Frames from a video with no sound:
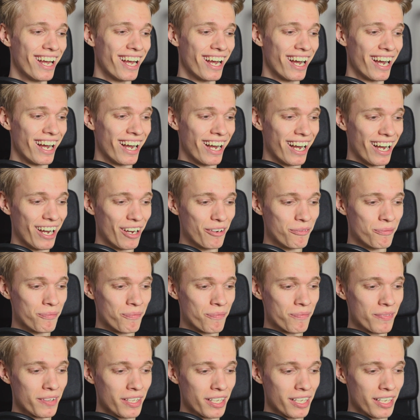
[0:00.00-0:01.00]
And
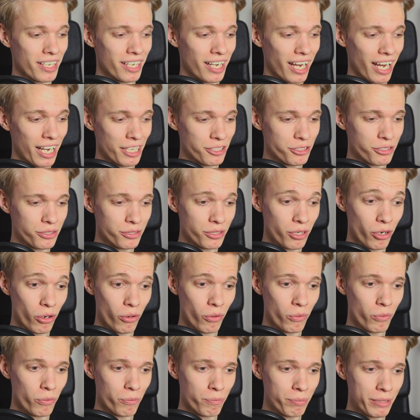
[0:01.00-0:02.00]
you
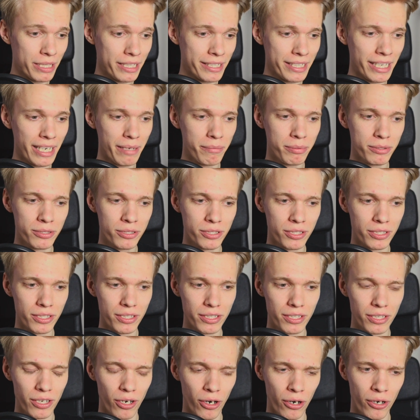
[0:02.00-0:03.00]
know, being able
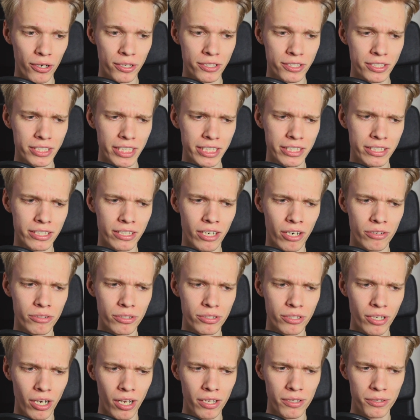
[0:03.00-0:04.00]
to earn
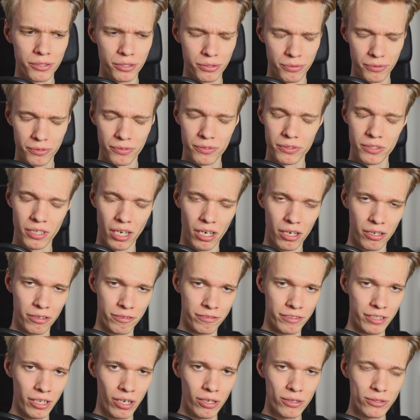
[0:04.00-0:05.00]
$1,600 with
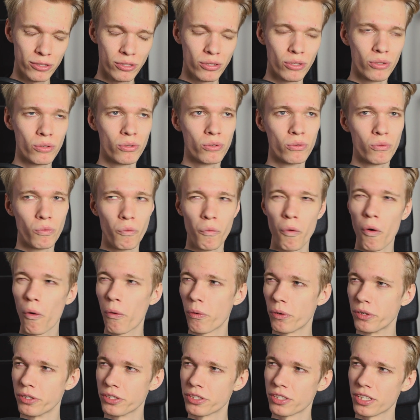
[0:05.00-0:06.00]
photography also
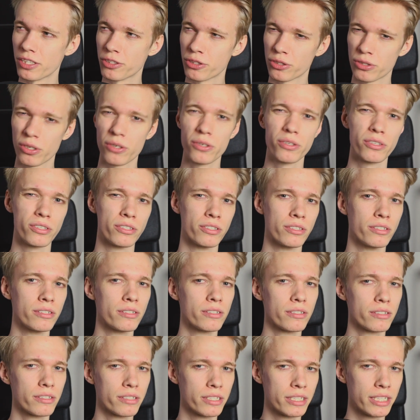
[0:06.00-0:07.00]
warrants a certain
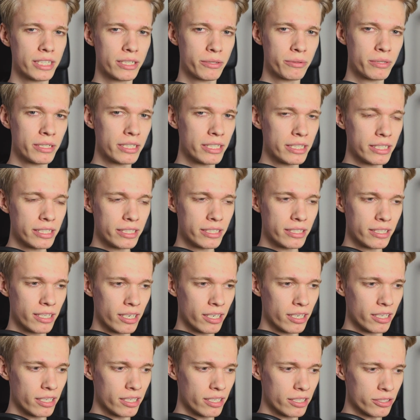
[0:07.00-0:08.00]
degree,
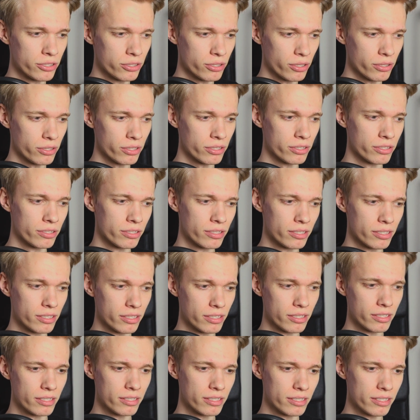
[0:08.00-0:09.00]
a certain
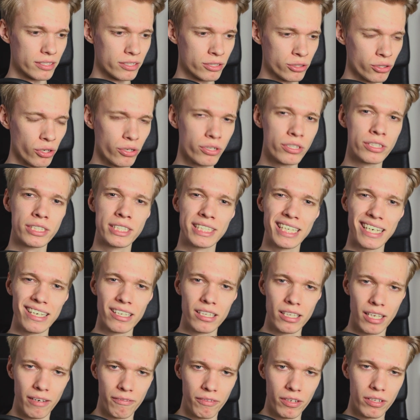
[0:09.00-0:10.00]
skill
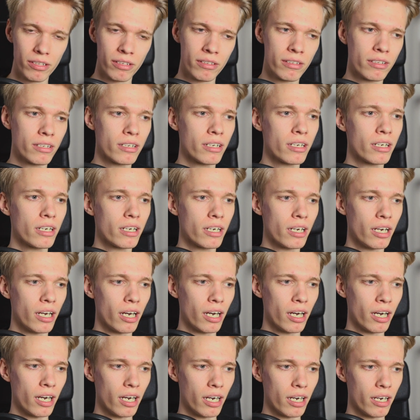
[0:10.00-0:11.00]
level.
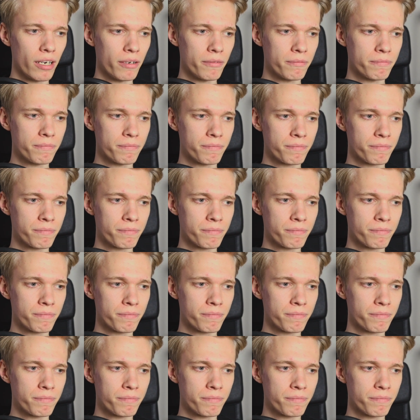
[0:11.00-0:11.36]
Now